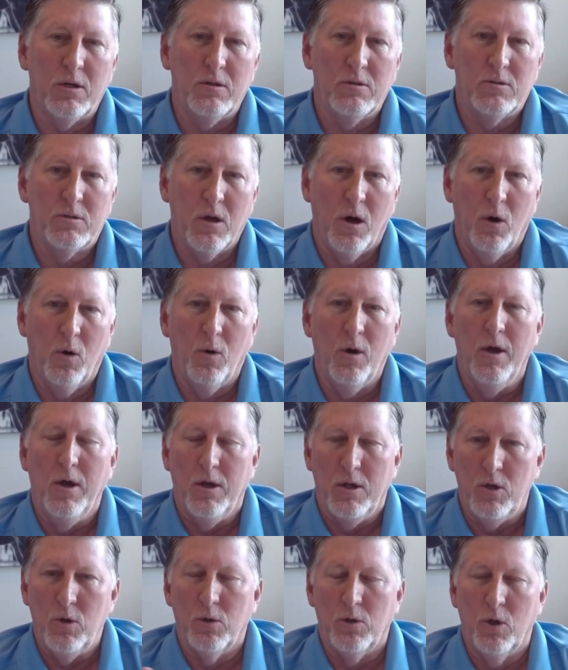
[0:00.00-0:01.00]
So
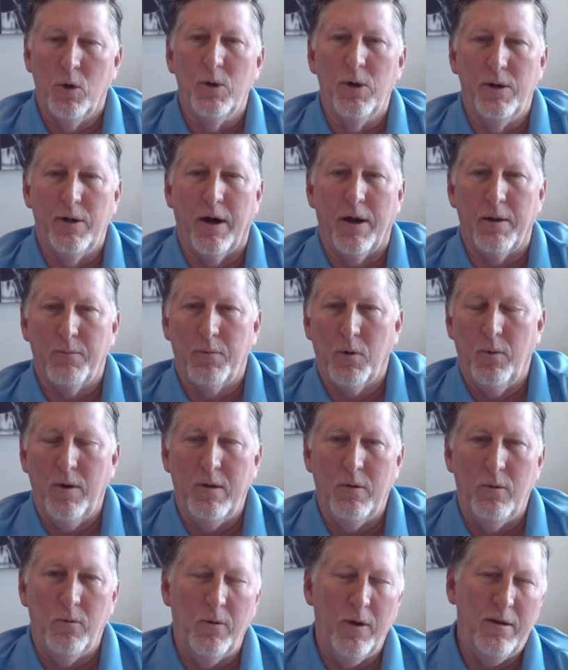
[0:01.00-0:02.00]
you alluded on it, but
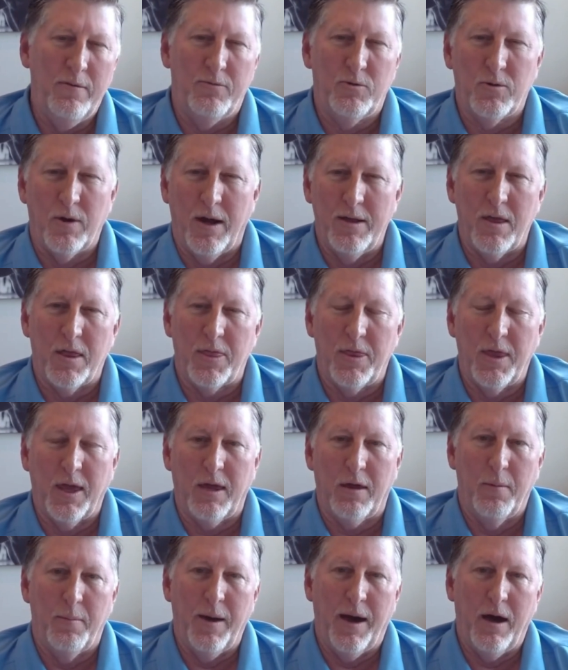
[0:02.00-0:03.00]
we've tried to
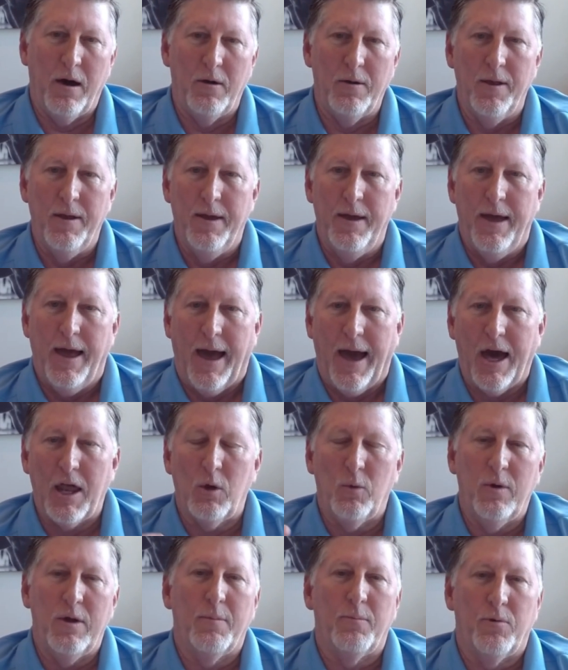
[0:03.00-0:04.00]
think about how
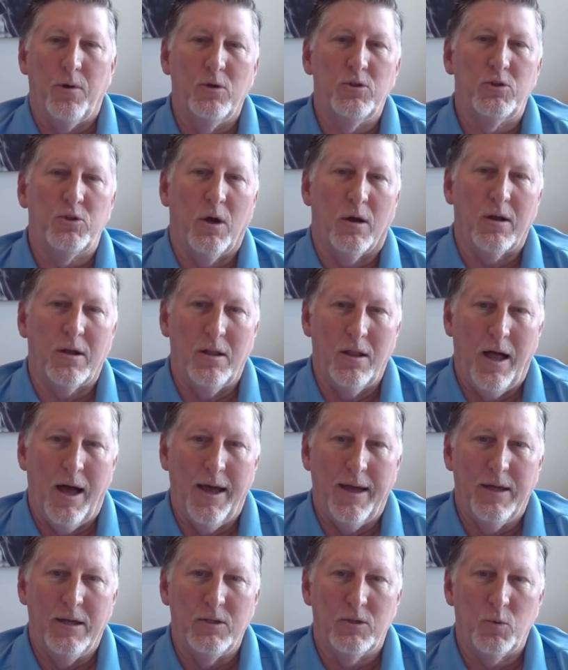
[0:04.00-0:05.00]
do we approach our
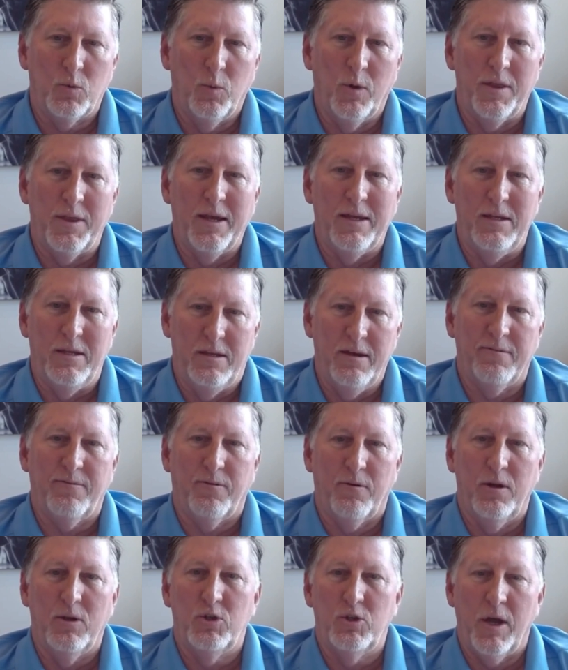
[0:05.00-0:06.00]
clients with a
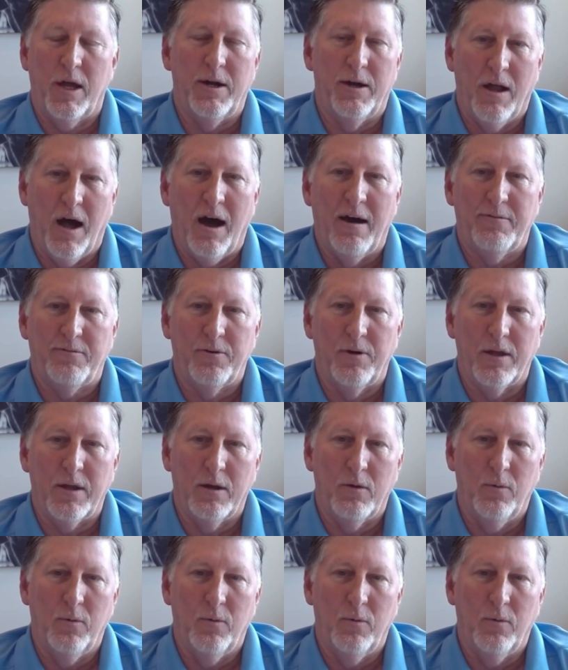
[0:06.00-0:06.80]
differentiated offering.